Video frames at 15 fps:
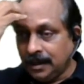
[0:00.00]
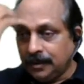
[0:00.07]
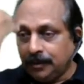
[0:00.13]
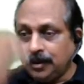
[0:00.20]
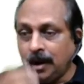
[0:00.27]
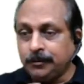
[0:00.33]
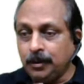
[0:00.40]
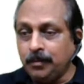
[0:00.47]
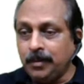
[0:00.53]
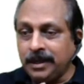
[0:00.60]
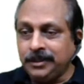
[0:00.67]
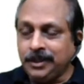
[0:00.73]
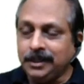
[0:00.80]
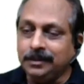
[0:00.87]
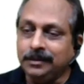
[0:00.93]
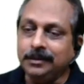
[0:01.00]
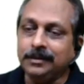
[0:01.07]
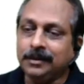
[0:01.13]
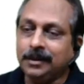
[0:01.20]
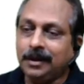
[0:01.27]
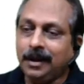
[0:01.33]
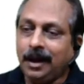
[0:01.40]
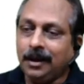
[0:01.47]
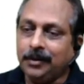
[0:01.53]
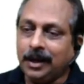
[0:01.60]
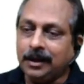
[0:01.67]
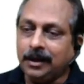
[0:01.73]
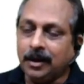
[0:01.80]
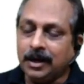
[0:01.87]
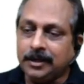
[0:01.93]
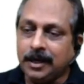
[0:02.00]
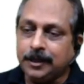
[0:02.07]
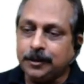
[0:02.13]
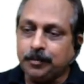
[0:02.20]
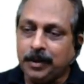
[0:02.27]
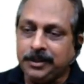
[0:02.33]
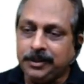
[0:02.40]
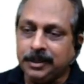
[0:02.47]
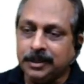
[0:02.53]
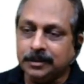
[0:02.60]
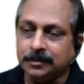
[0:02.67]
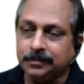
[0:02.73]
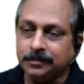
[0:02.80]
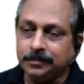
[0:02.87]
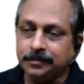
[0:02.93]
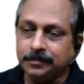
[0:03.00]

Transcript: You have to mention the correct expression.